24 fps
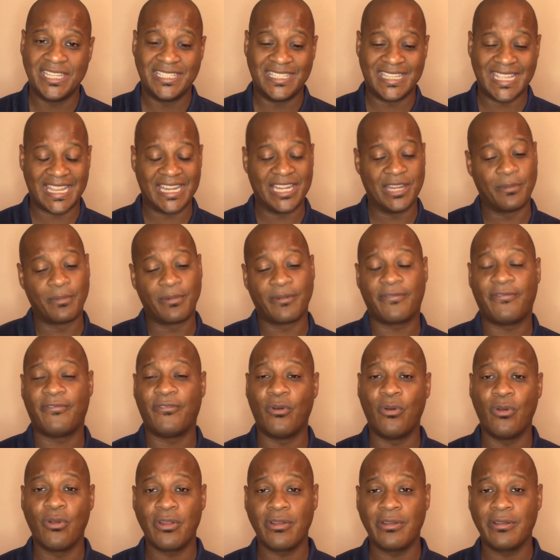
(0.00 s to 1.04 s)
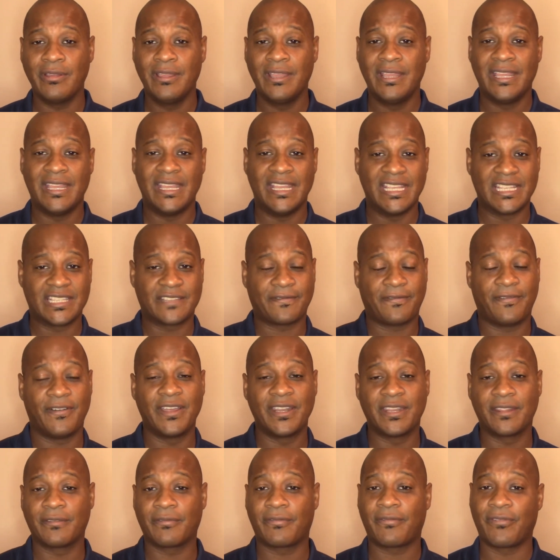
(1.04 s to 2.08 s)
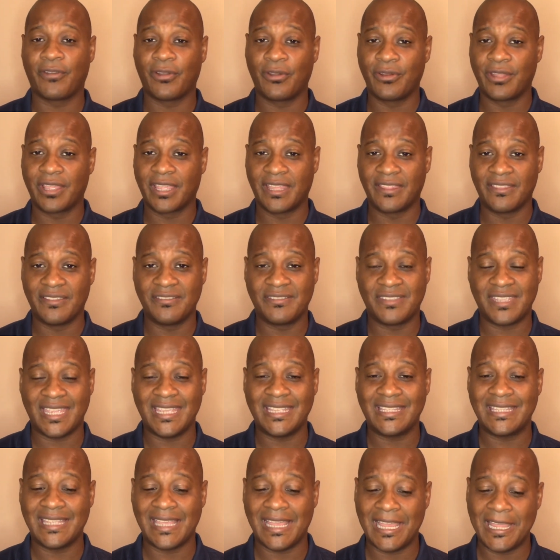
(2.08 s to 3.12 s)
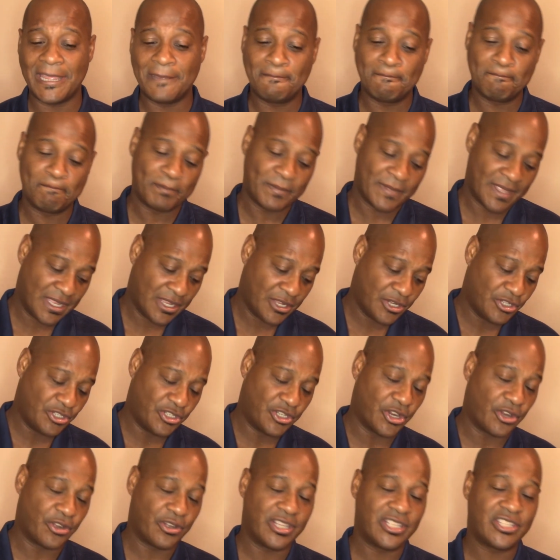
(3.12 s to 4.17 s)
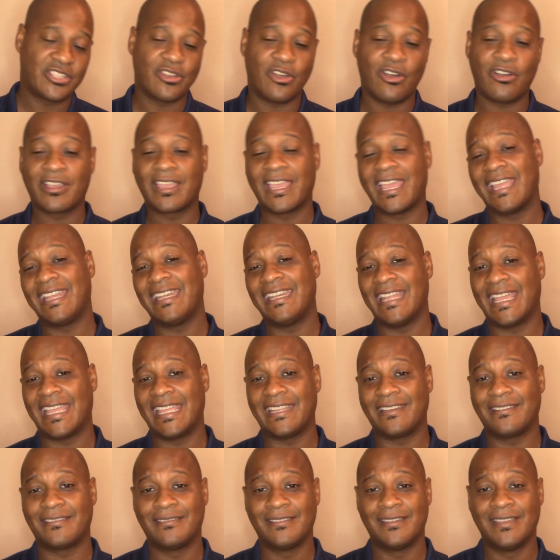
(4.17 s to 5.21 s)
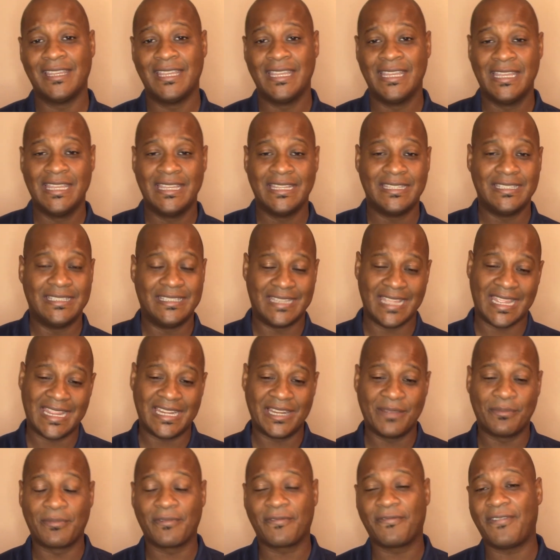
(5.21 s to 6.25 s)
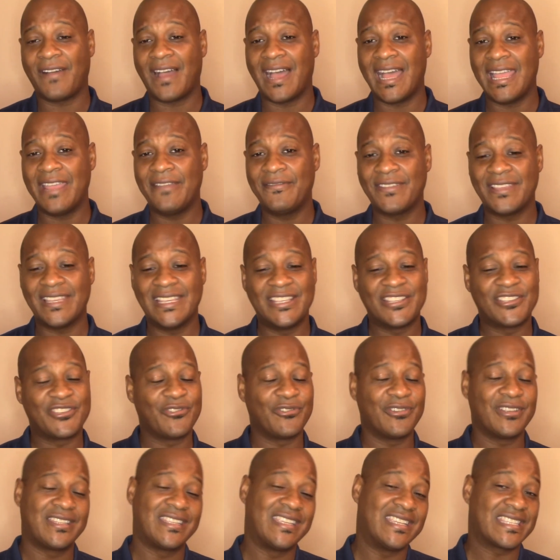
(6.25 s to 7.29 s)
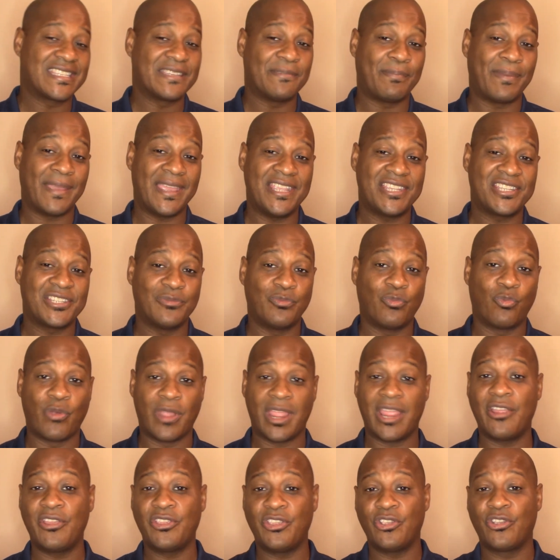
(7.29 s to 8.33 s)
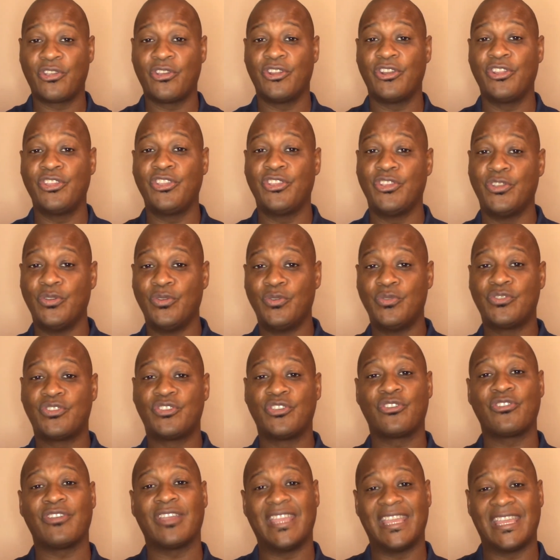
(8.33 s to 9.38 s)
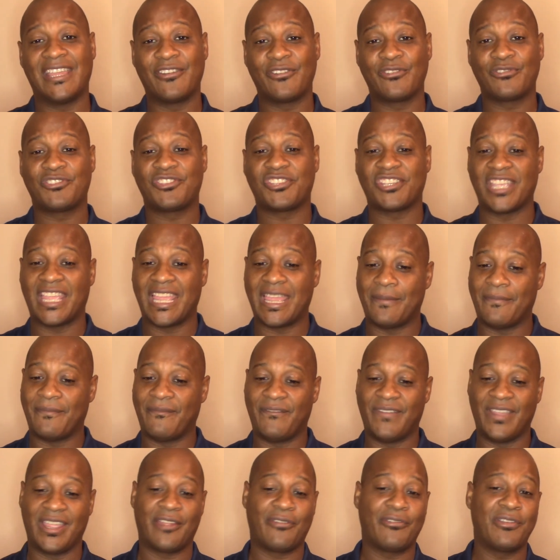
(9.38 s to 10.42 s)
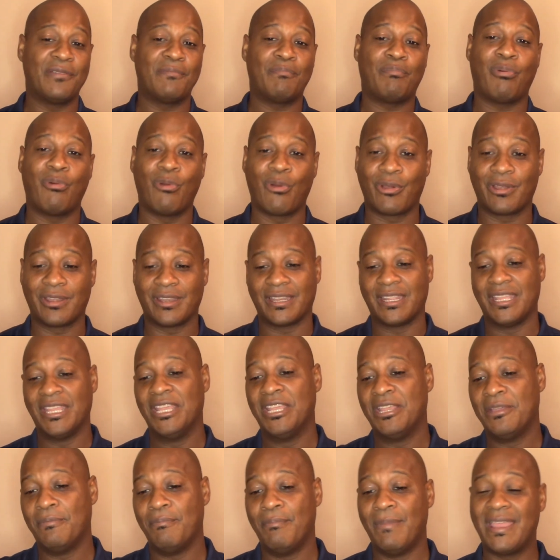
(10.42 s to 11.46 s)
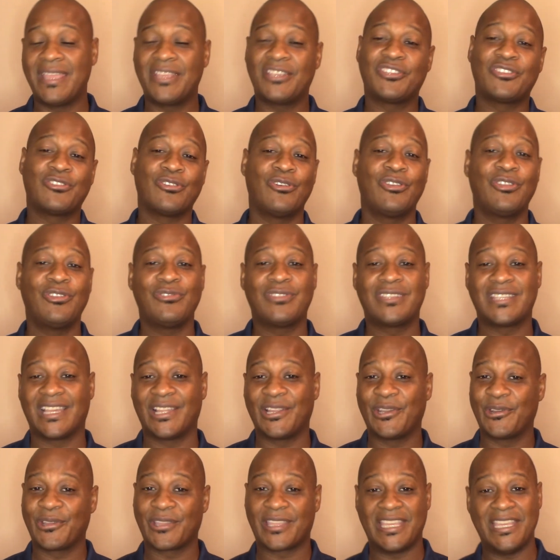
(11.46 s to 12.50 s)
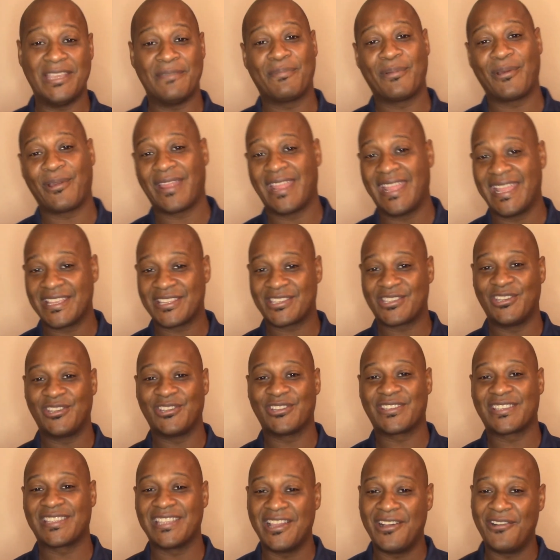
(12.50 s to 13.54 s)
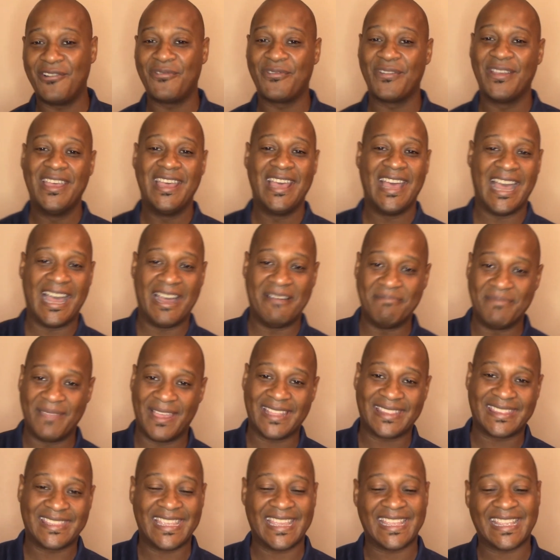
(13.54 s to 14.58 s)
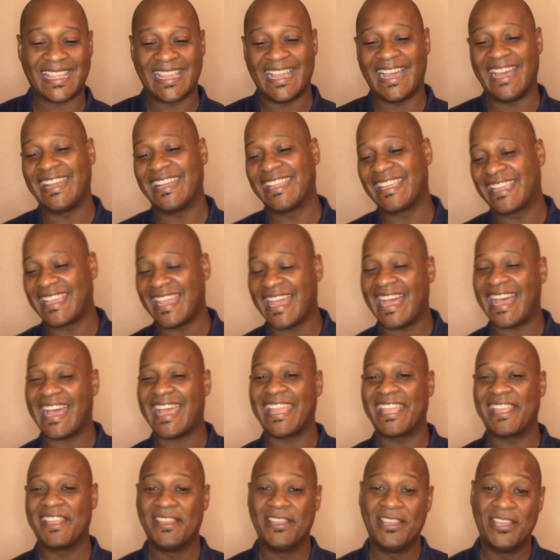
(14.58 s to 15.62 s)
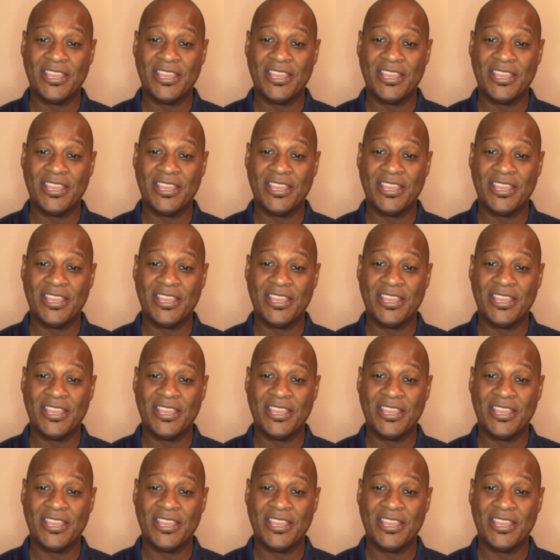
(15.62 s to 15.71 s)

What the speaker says: Day number 4 is fun and flirting in the daytime, dirty talk at night. Day number 5 is your anticipation, where you're going to use your inner champ. Very important. Make sure you tell her to keep her hands to yourself. I'm not that kind of guy.